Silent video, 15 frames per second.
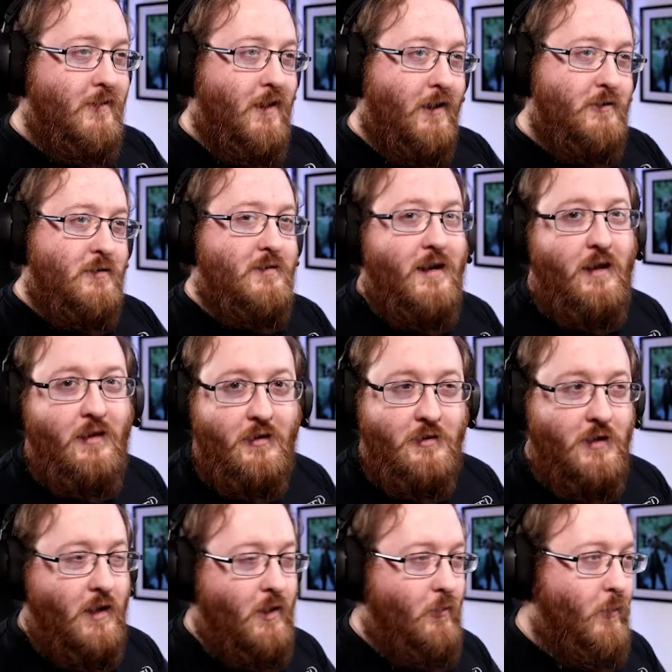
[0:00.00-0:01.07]
As you say, this
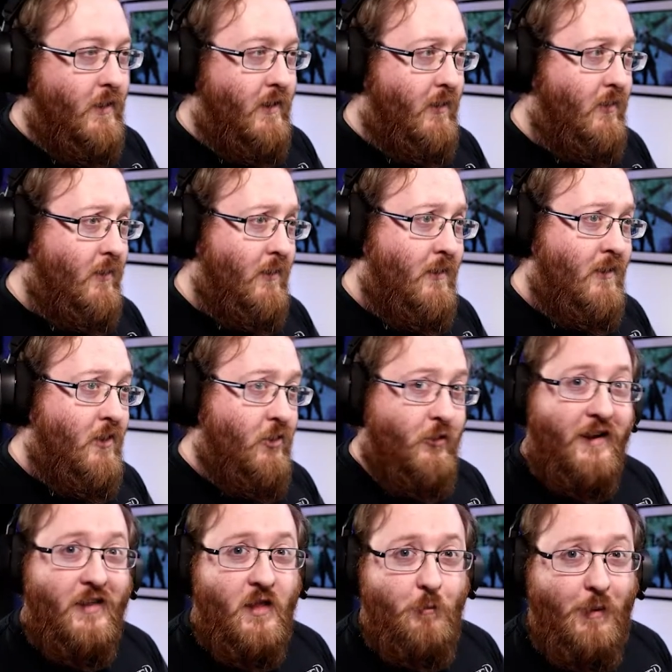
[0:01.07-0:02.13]
year with
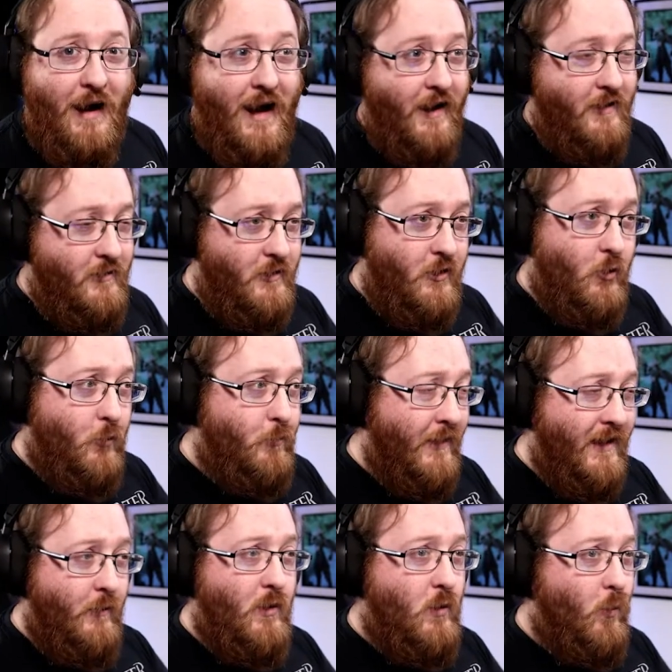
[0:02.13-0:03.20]
three at the back, you know,
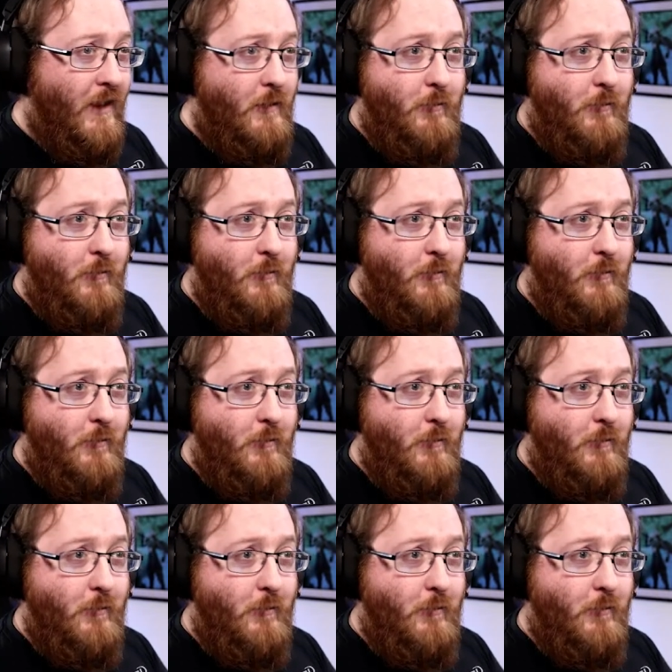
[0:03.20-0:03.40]
playing with wing